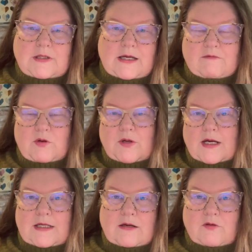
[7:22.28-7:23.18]
give you an
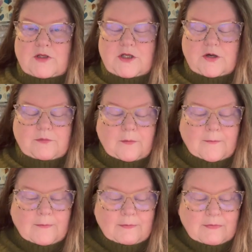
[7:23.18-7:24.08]
idea of what to do.
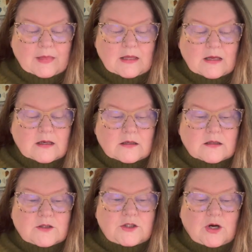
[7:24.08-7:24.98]

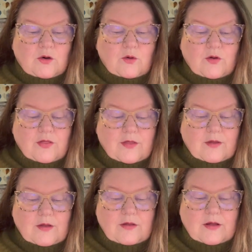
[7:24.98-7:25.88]
So
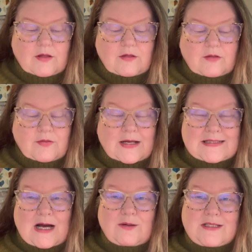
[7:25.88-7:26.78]

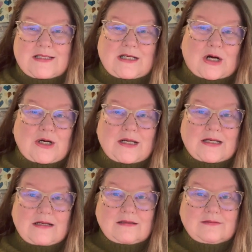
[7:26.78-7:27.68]
that's how it started.